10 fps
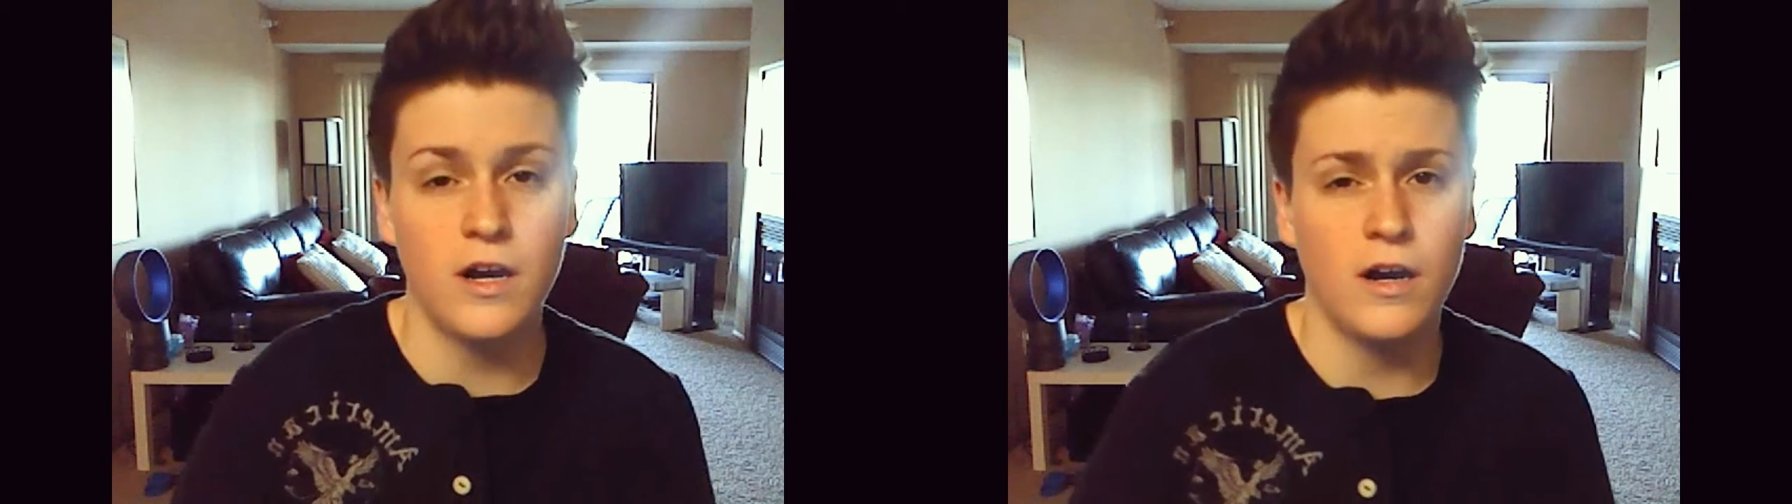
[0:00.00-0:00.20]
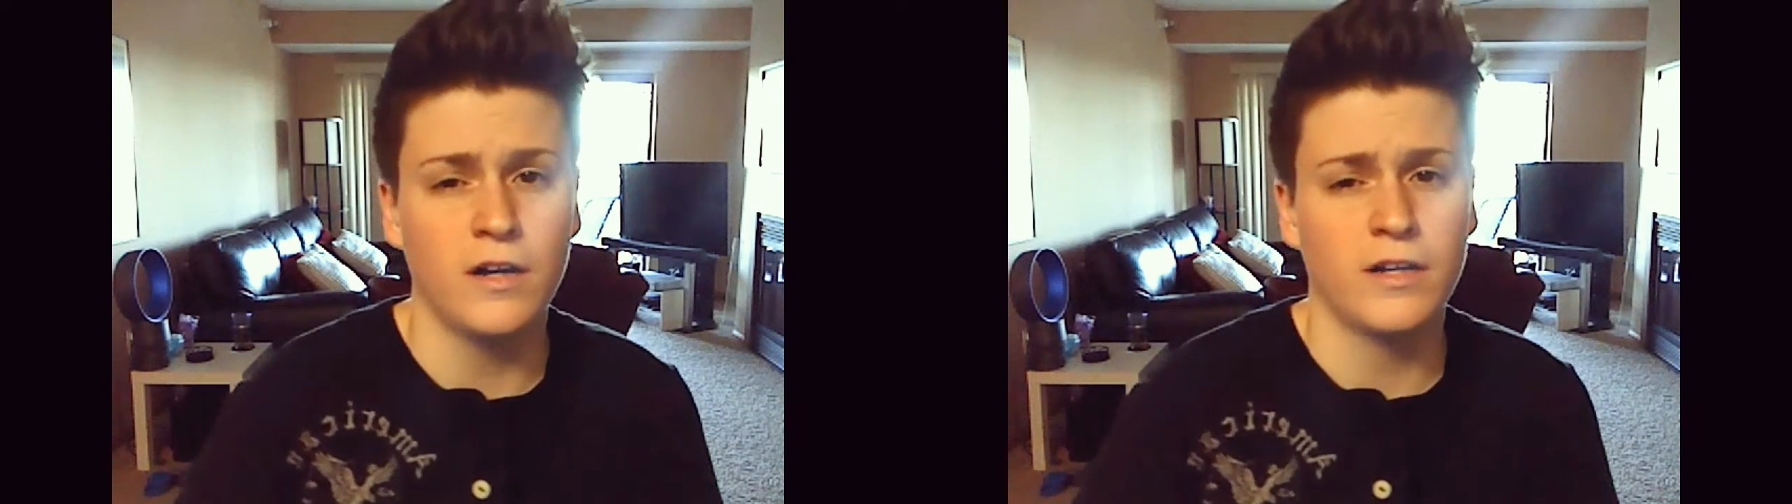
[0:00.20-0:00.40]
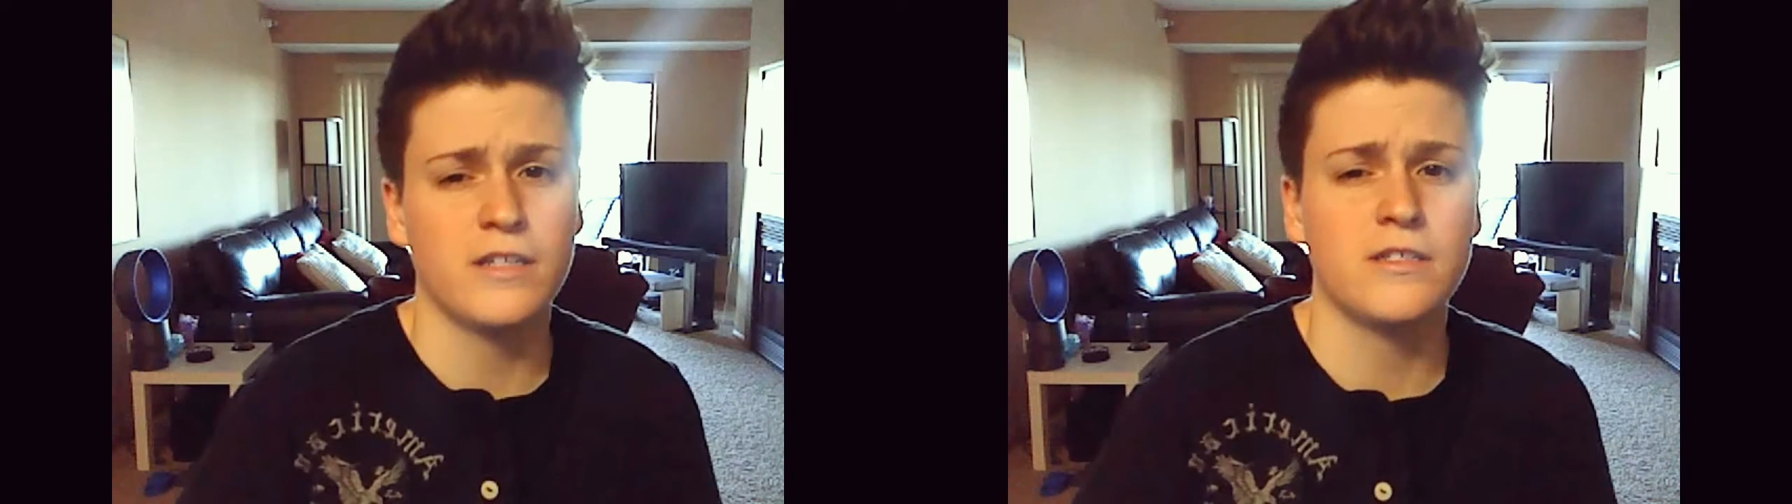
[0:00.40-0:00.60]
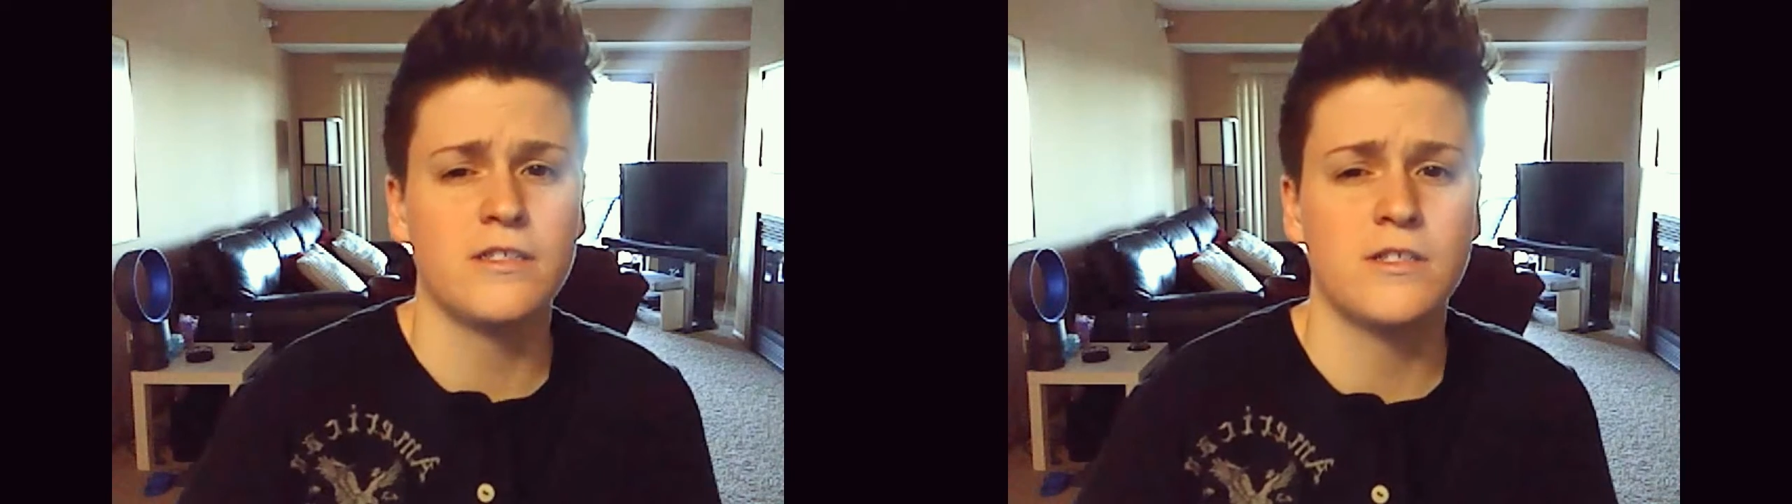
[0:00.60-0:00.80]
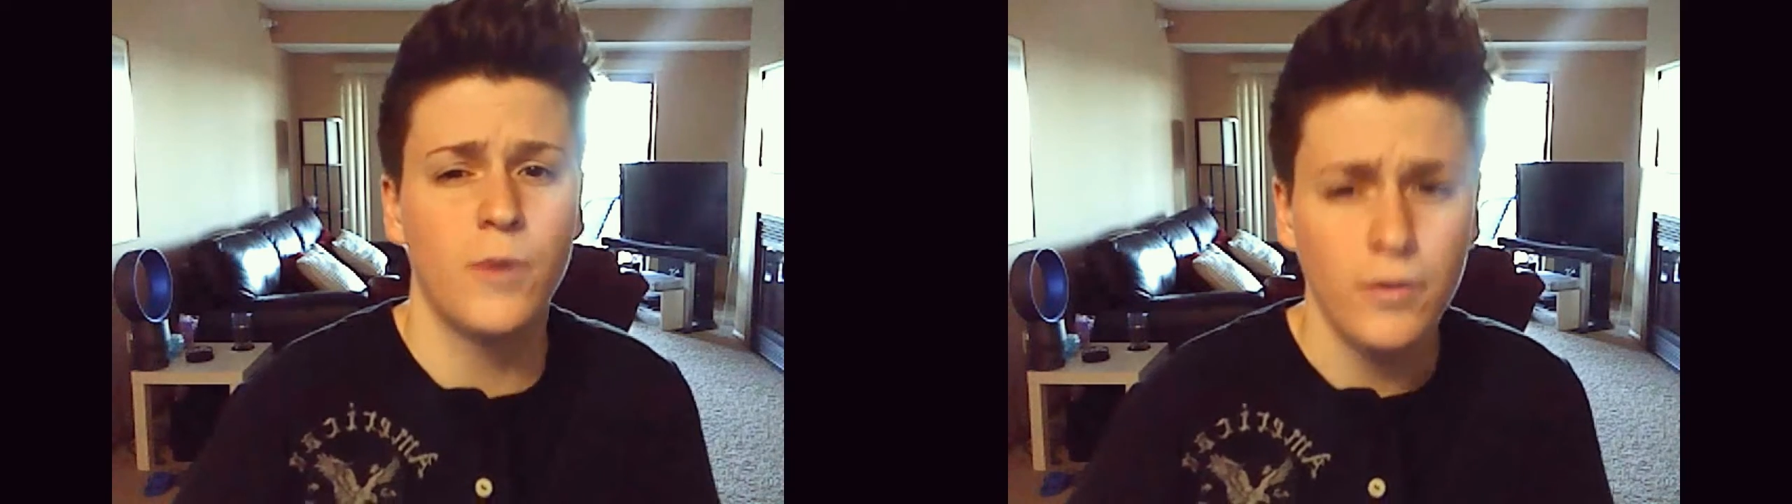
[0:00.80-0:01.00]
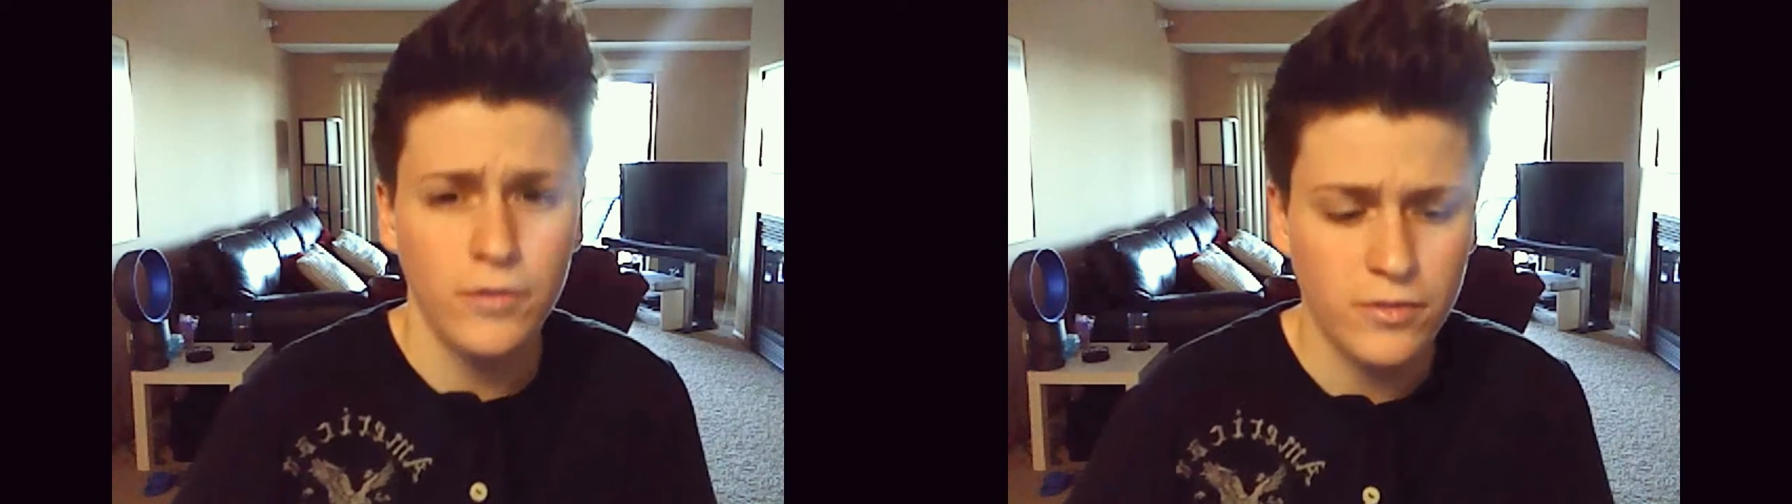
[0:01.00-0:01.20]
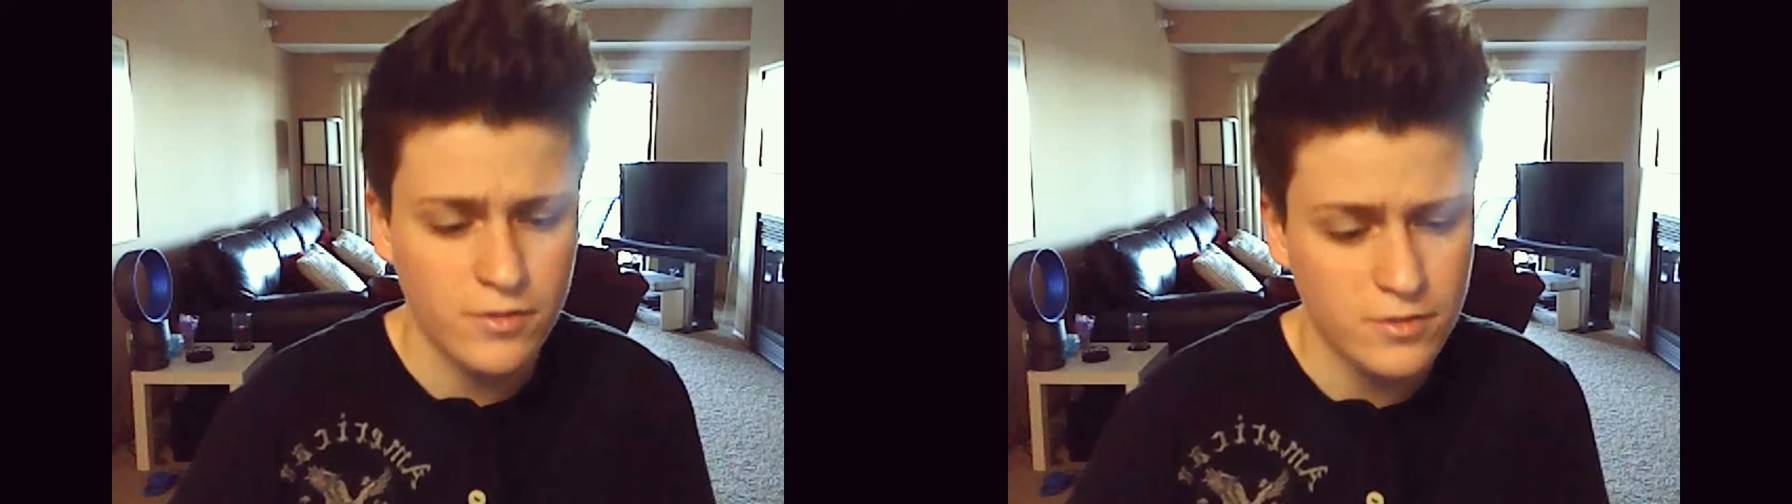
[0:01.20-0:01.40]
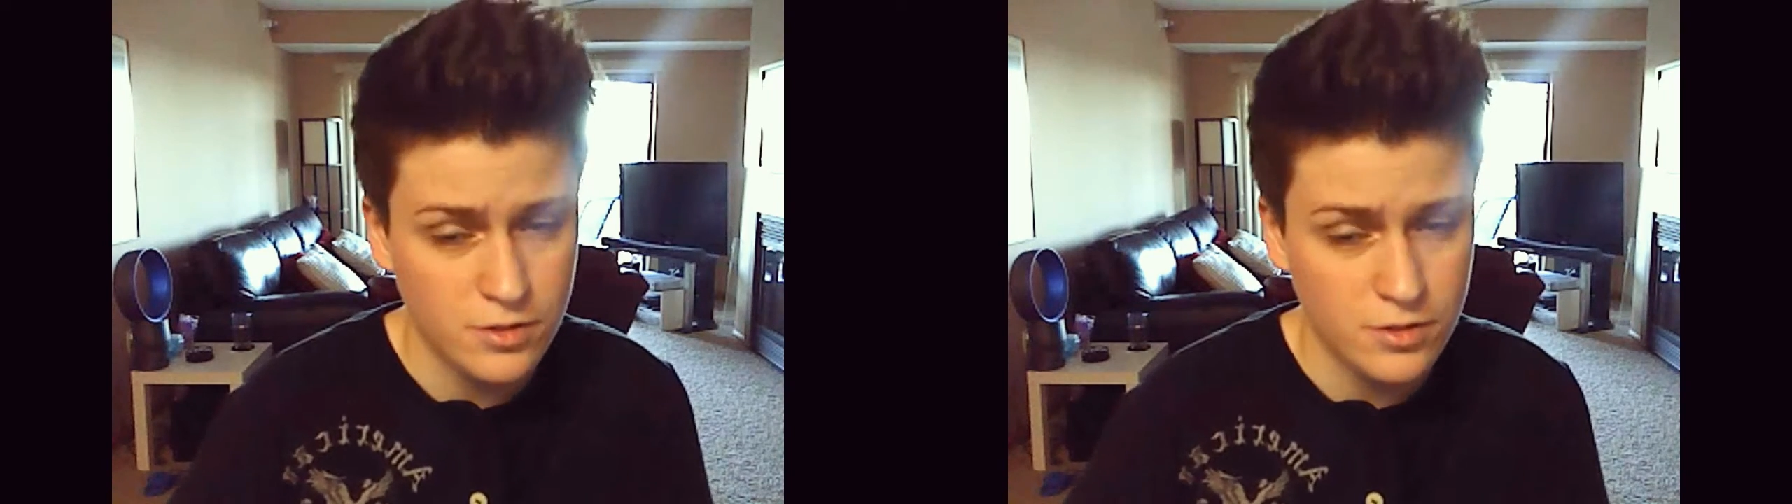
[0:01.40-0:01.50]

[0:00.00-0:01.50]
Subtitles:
August 12th,